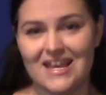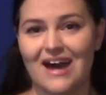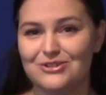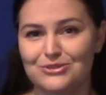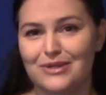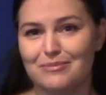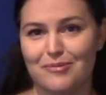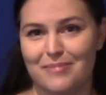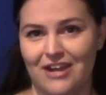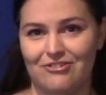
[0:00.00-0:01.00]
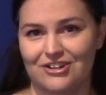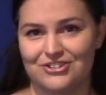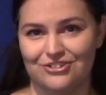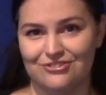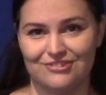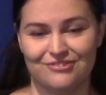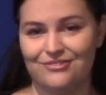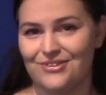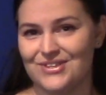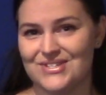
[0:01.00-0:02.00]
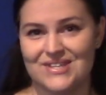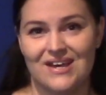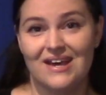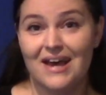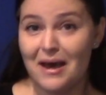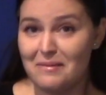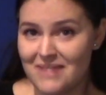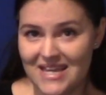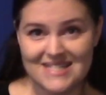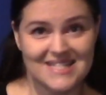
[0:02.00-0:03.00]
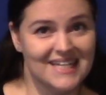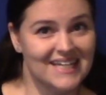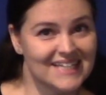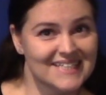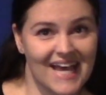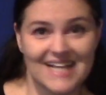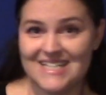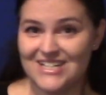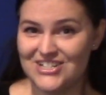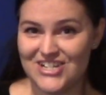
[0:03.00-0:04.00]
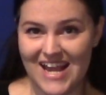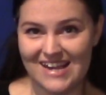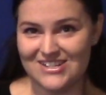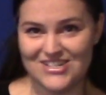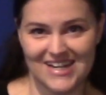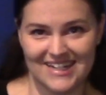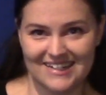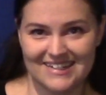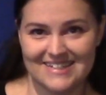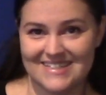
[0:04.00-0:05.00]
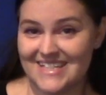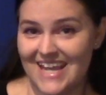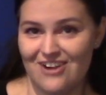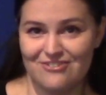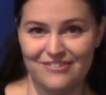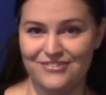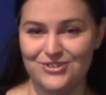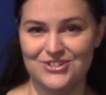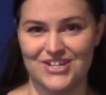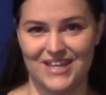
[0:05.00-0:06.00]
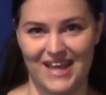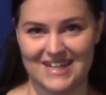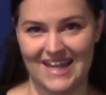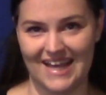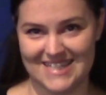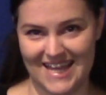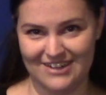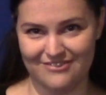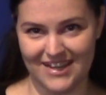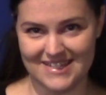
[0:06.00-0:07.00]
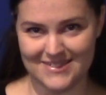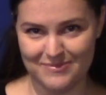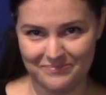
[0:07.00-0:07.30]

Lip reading: How do we prepare our children for this amazing, exciting, challenging, scary future that lies ahead of us?